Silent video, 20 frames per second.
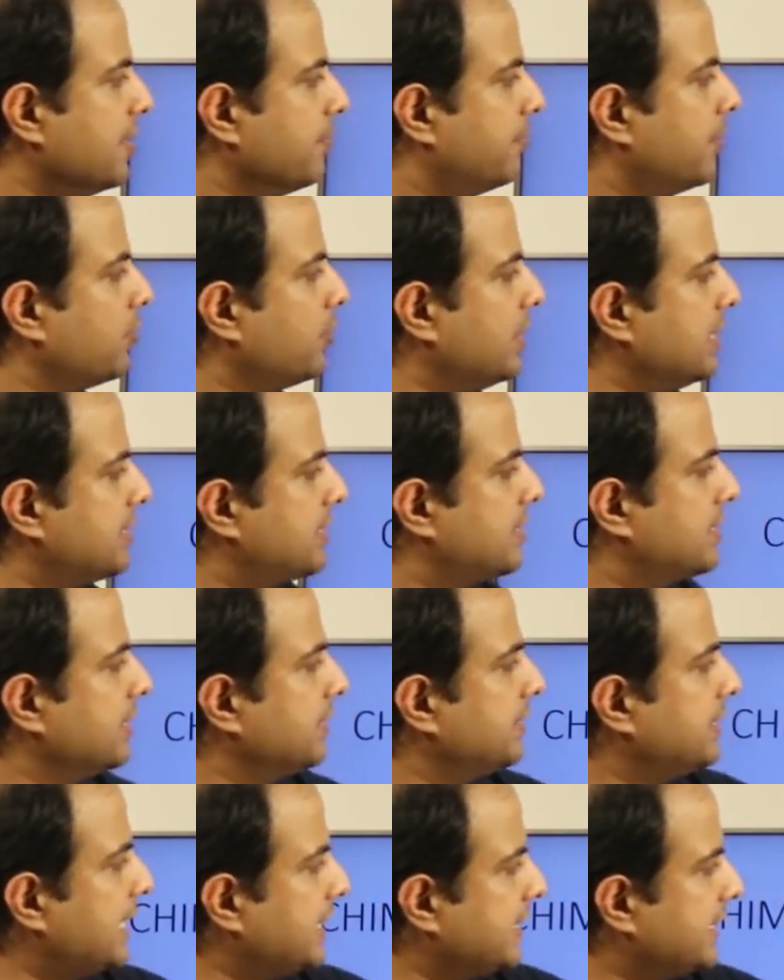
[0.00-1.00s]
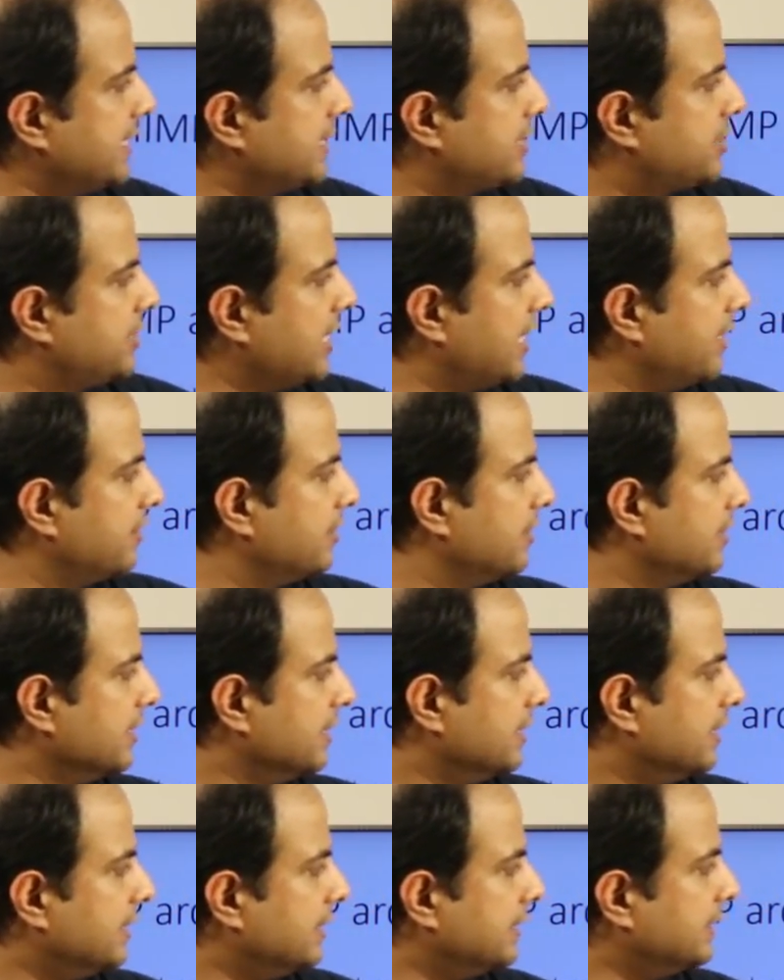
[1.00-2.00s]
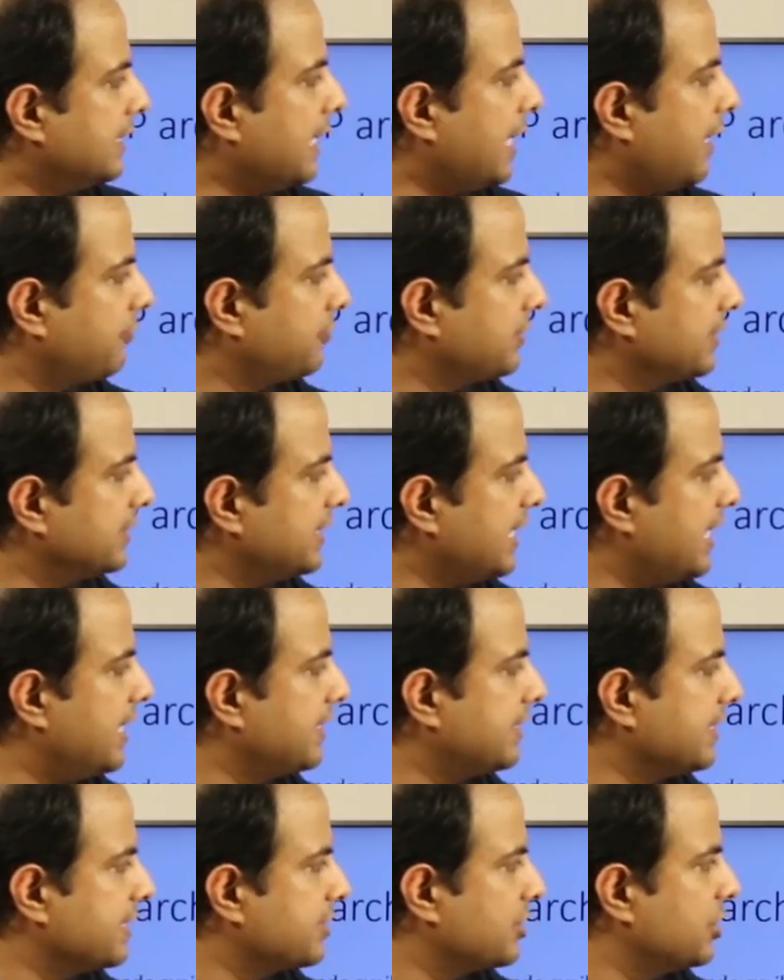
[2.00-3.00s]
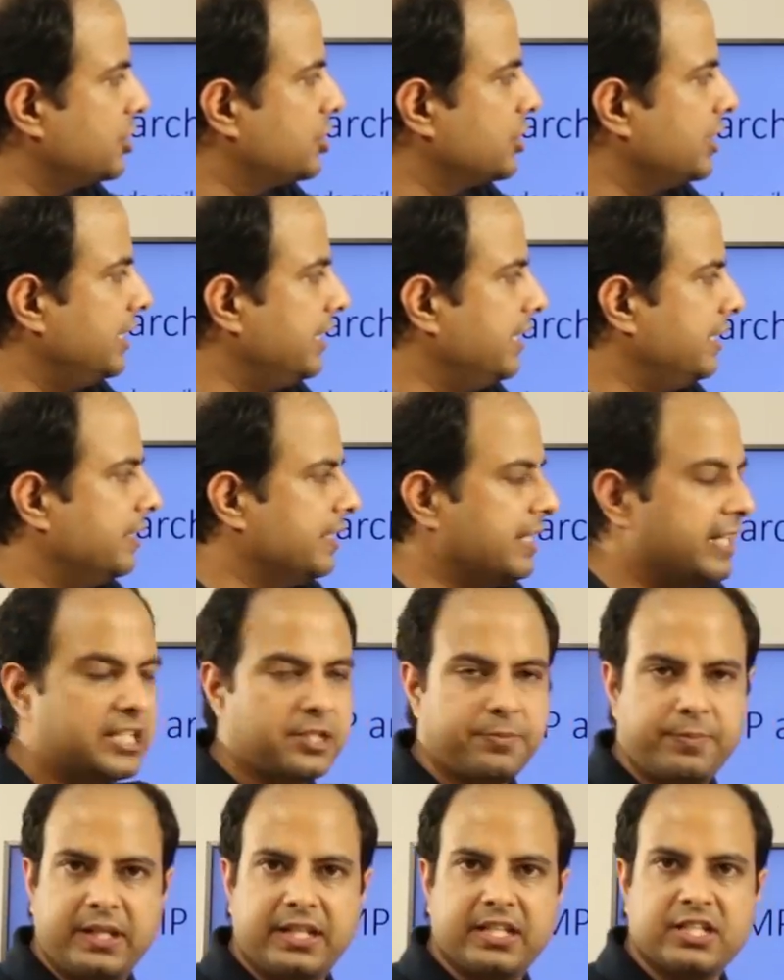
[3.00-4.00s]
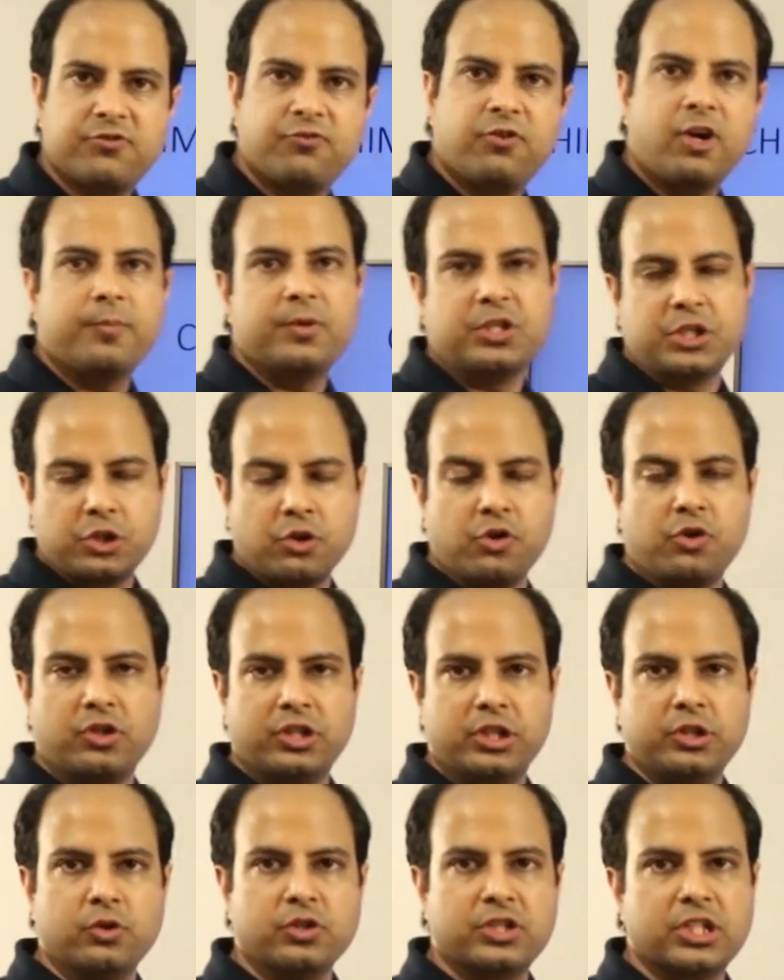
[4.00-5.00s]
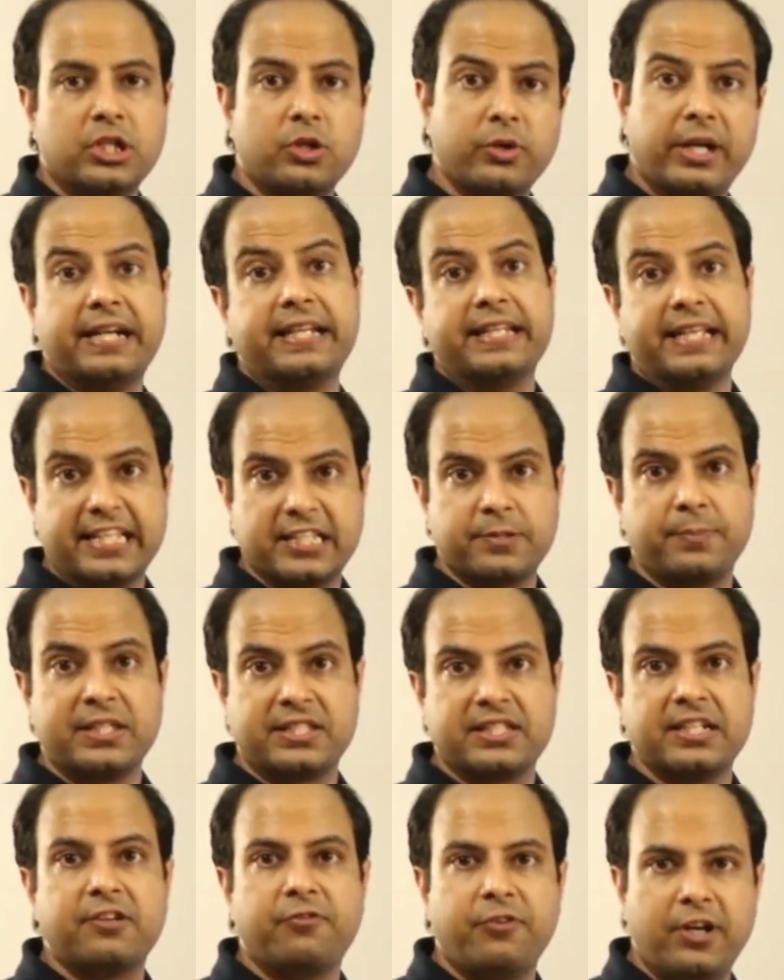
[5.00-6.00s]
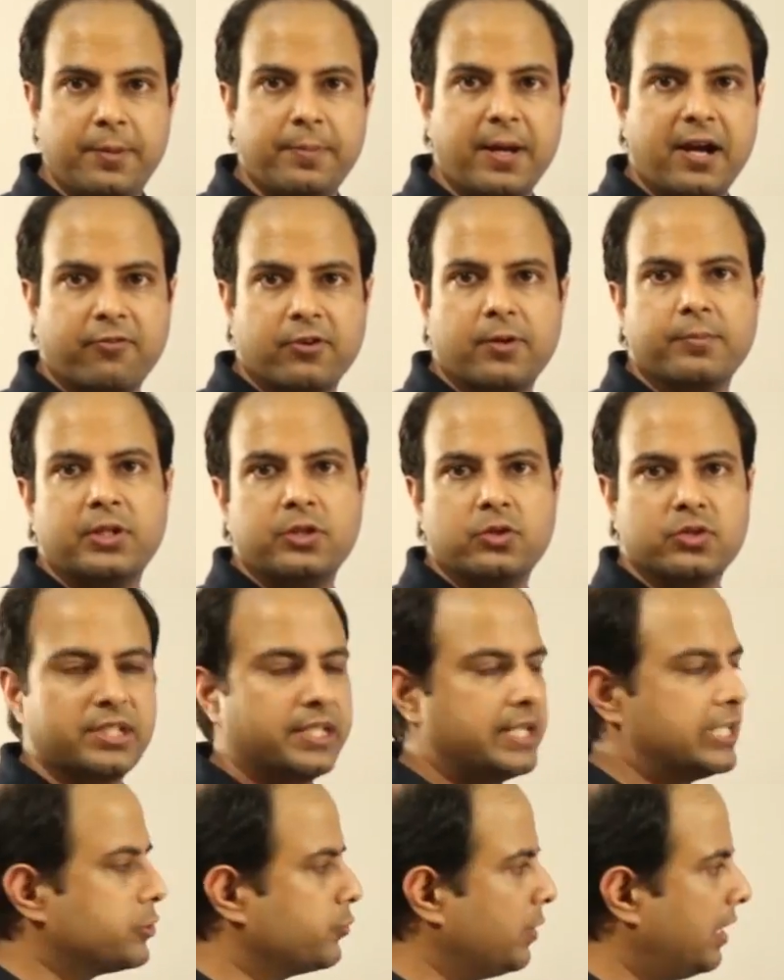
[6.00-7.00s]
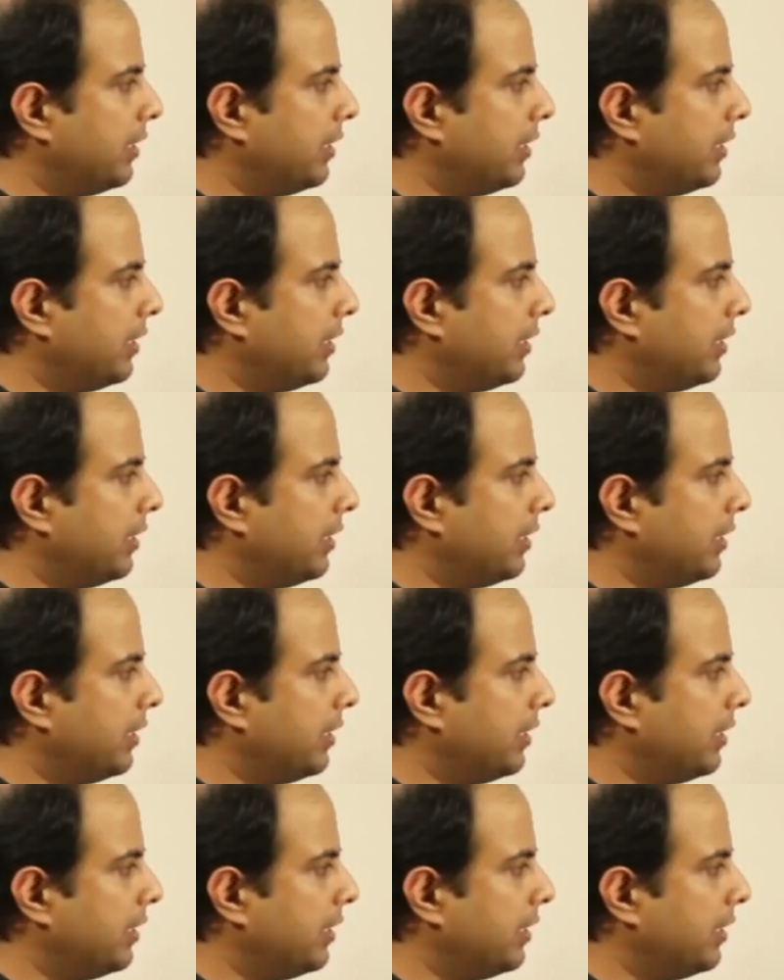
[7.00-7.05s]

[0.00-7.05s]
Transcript: But once that gets done, after that, essentially, an experience form is shown to the user to get explicit feedback from the user as